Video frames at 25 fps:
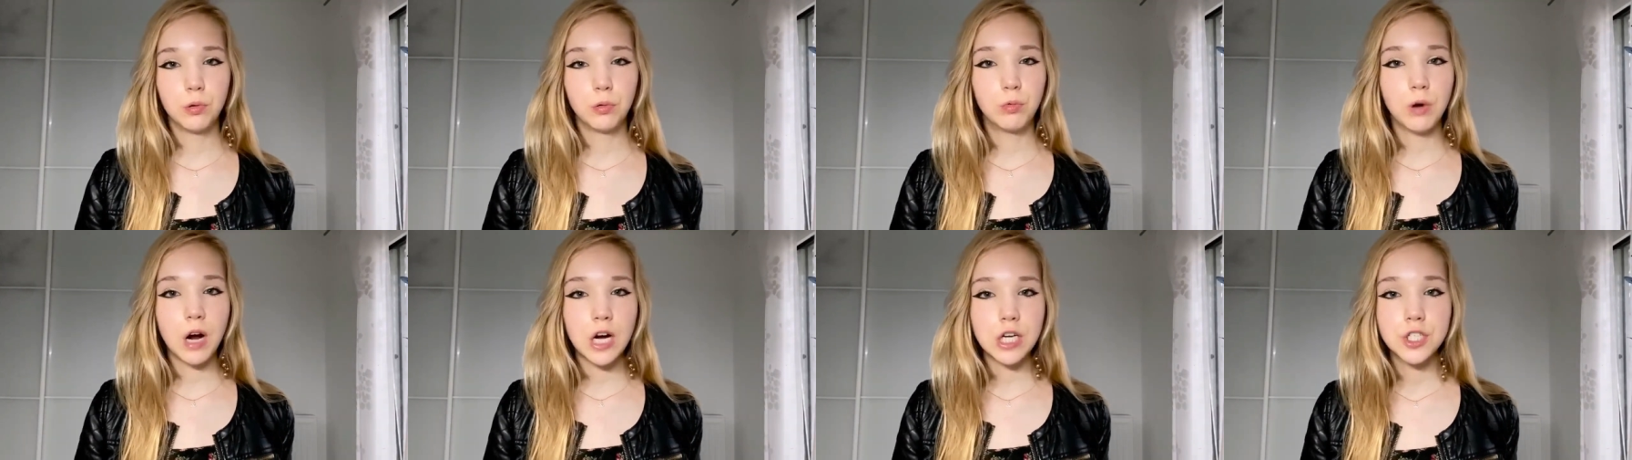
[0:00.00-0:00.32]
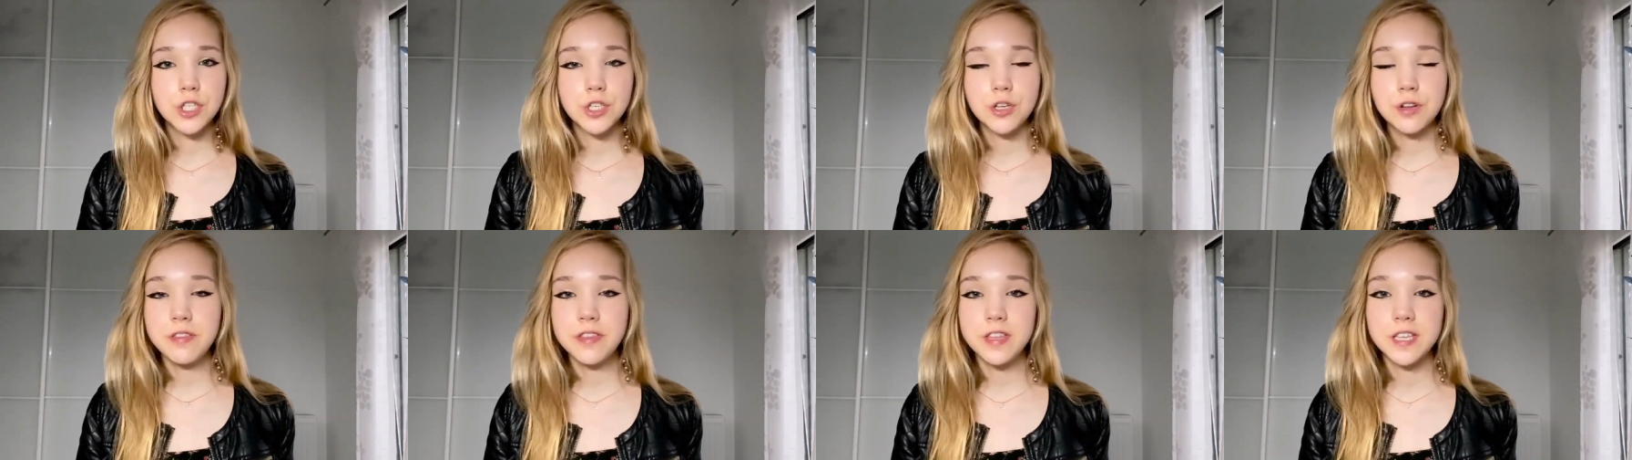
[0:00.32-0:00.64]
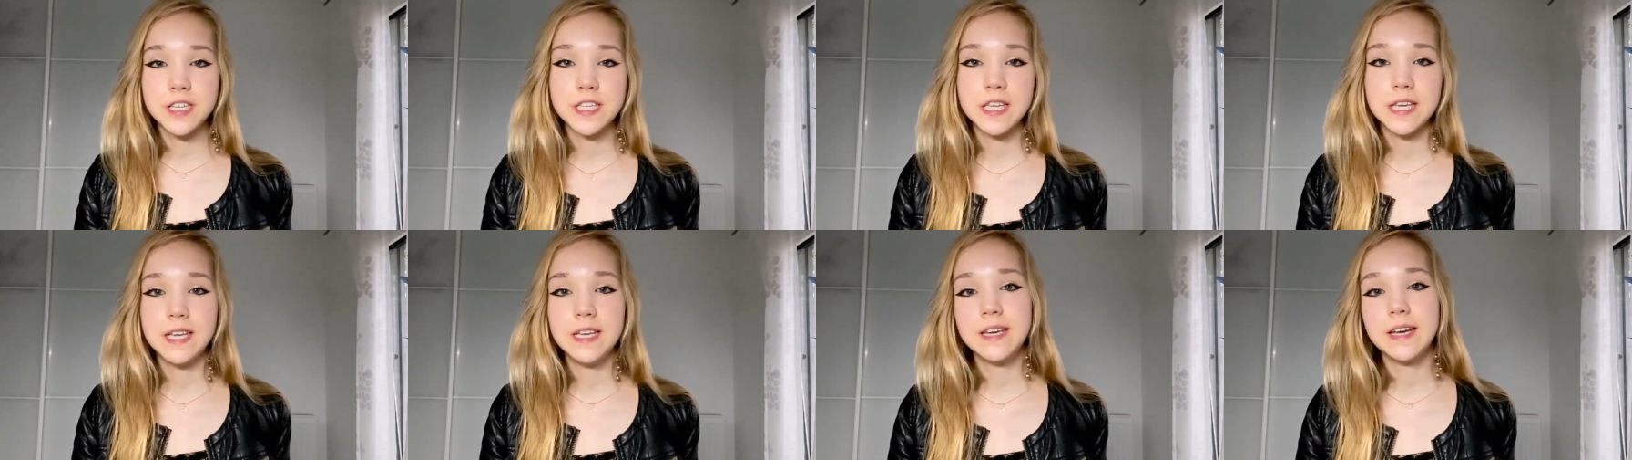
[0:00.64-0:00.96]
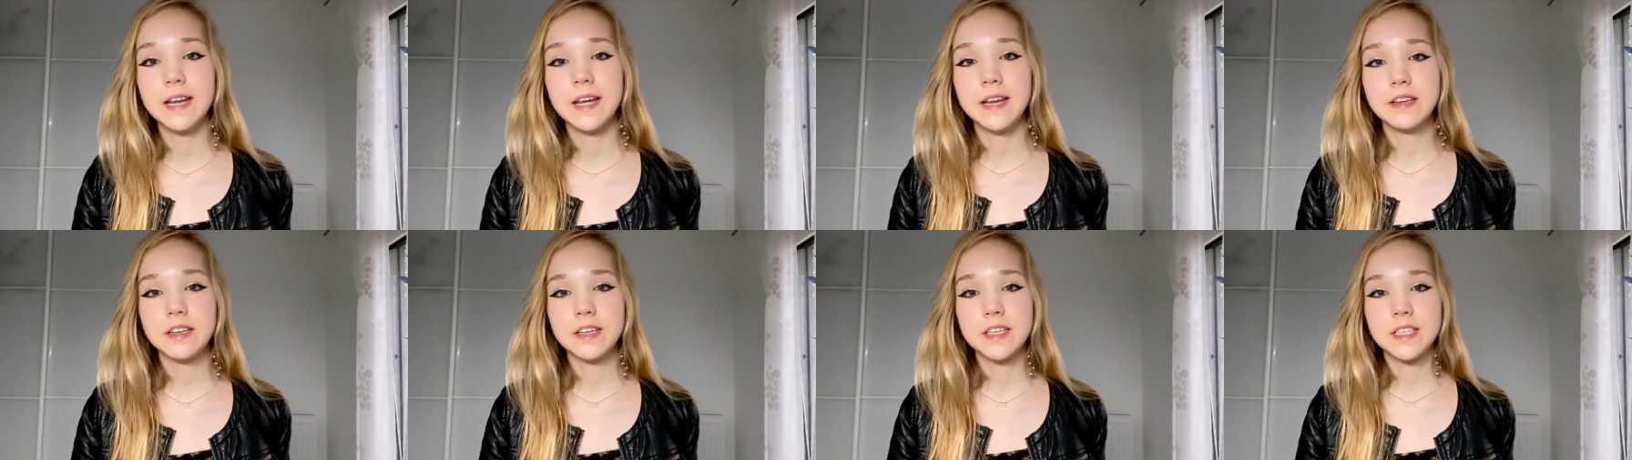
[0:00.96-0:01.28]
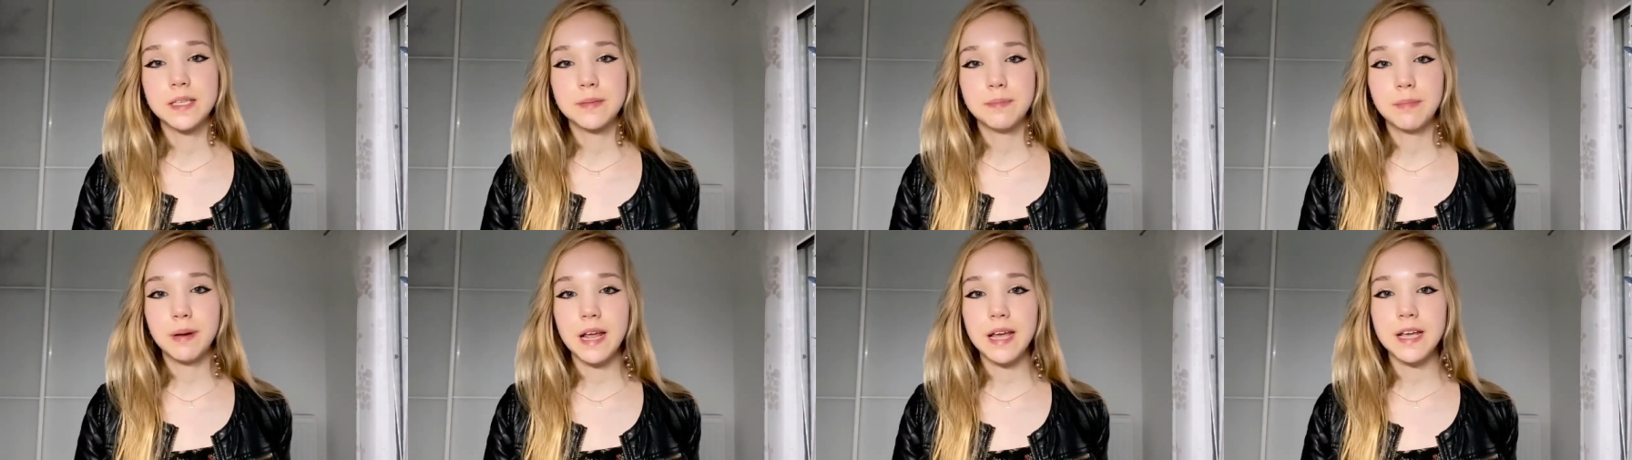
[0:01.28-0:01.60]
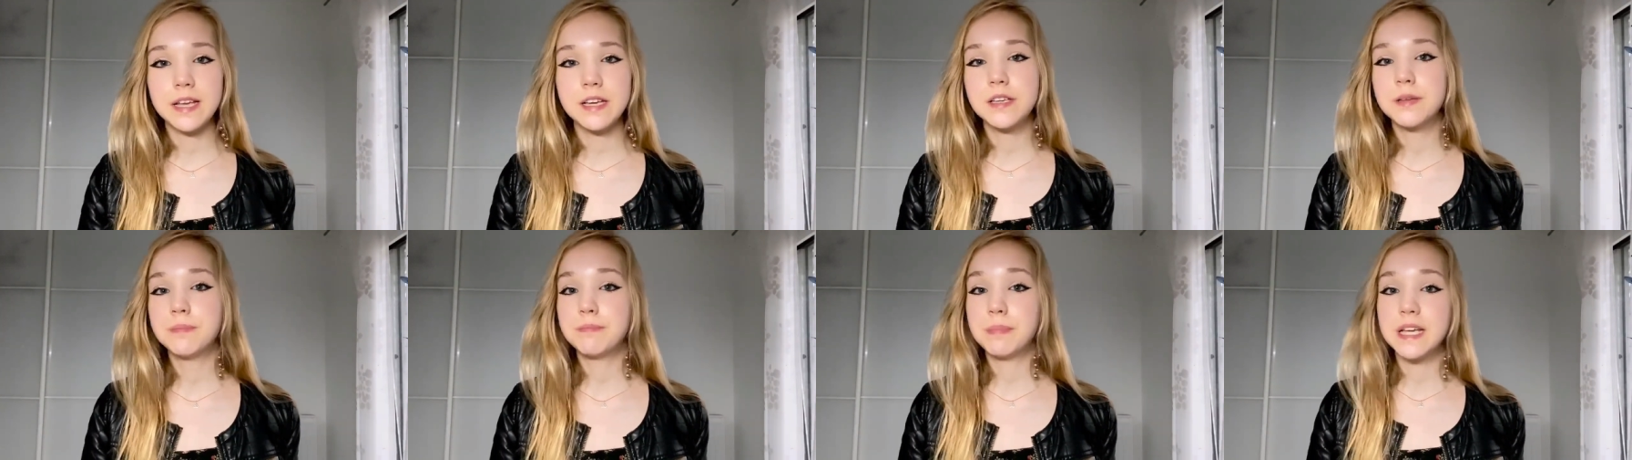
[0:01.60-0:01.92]
rushed to the scene and
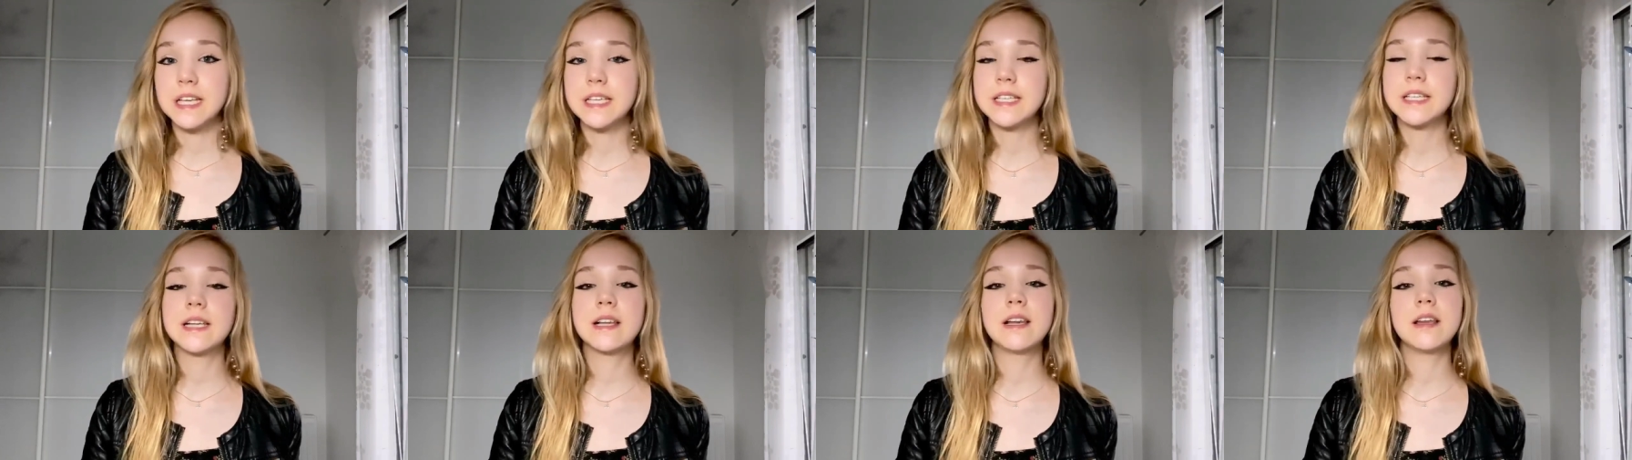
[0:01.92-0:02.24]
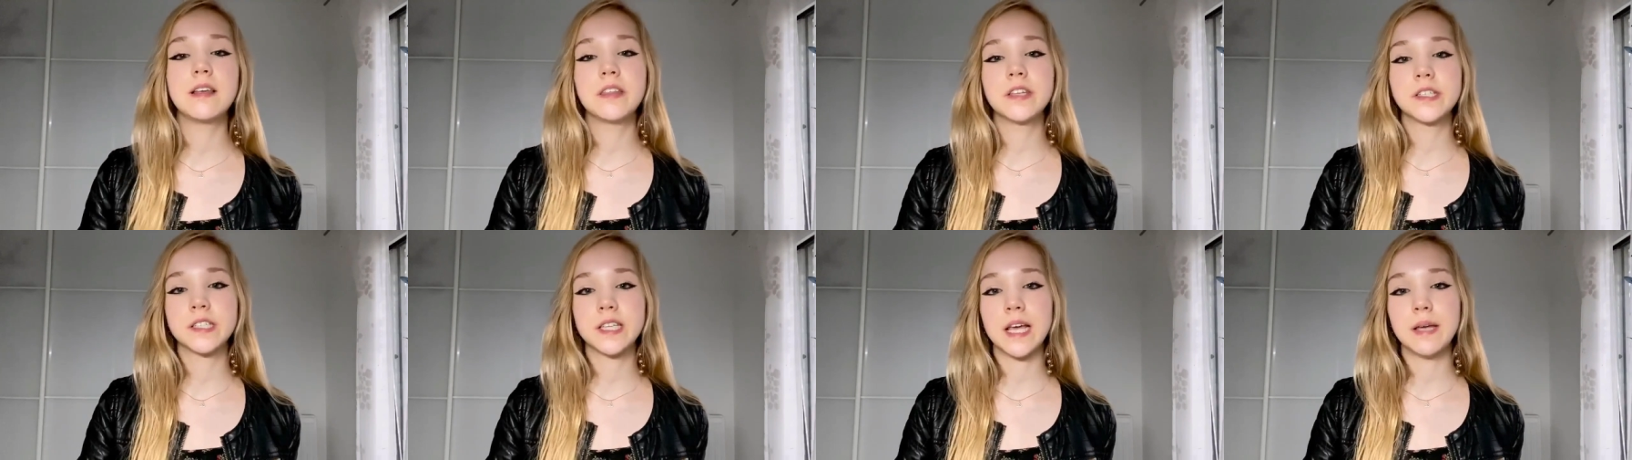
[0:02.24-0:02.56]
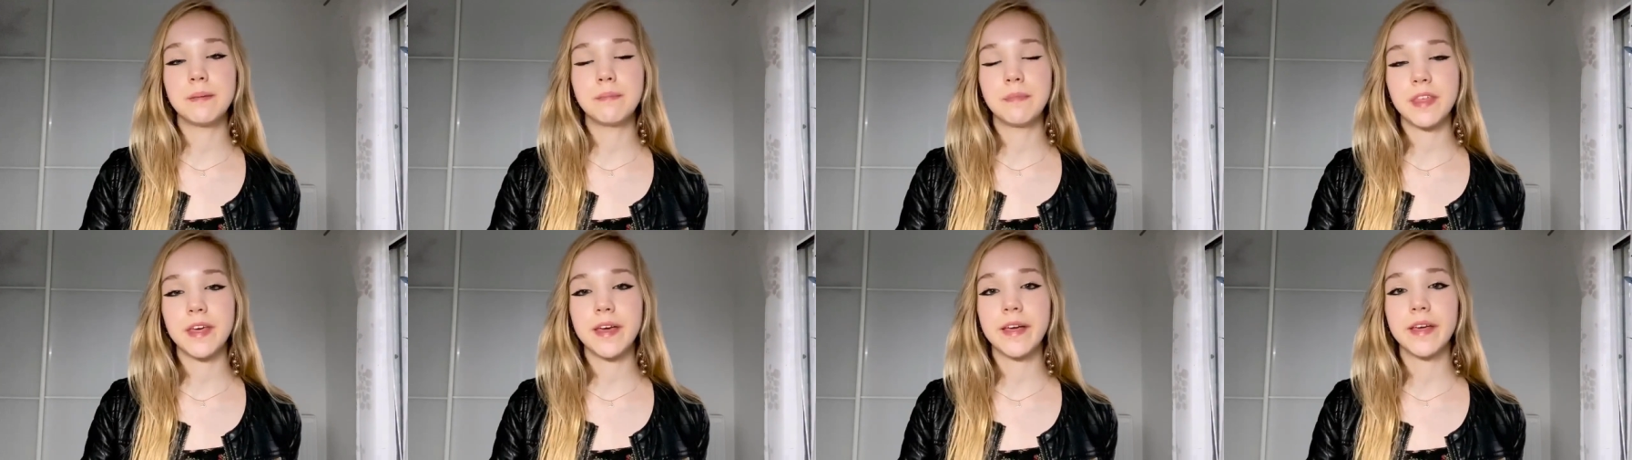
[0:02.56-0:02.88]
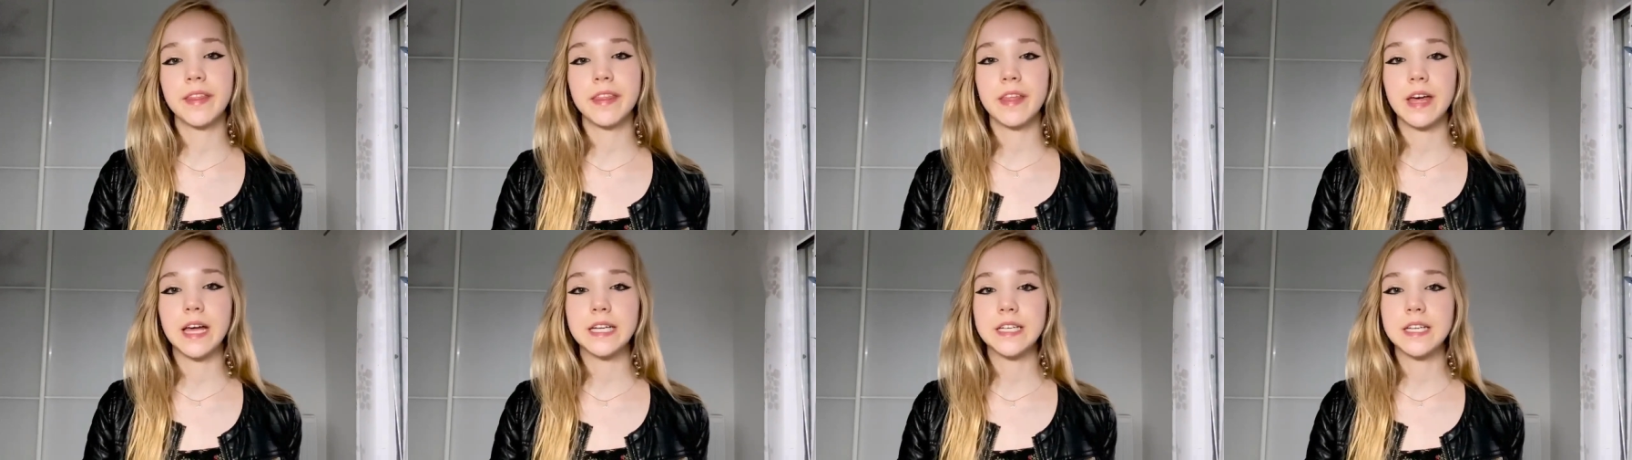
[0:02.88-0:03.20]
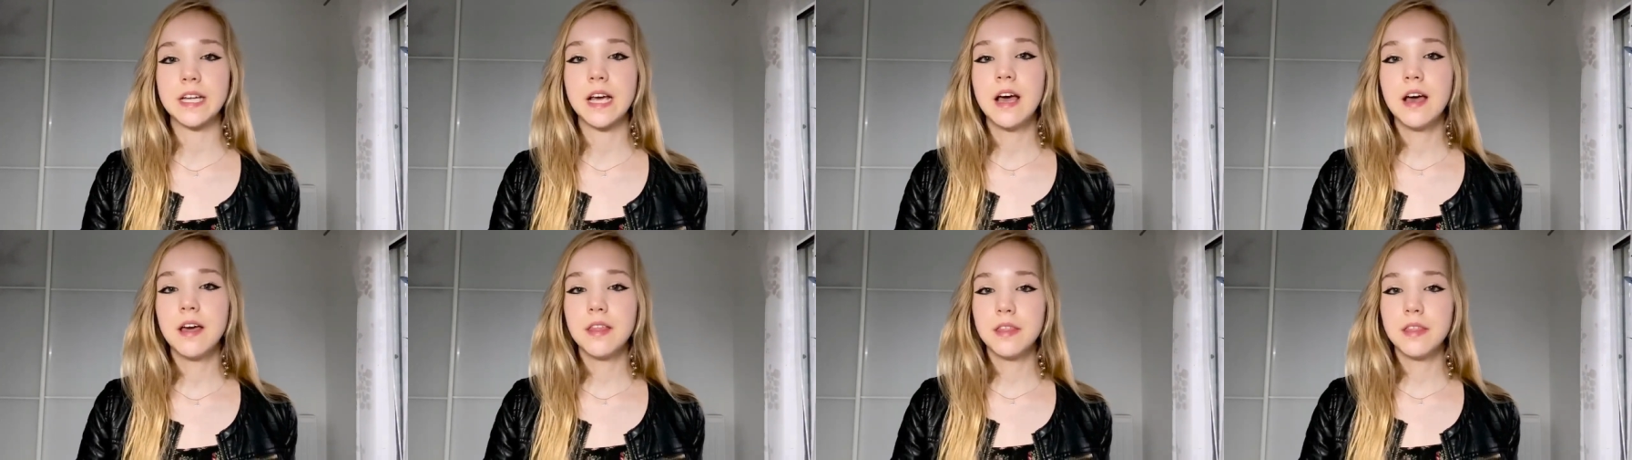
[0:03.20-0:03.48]
explained basically the same thing that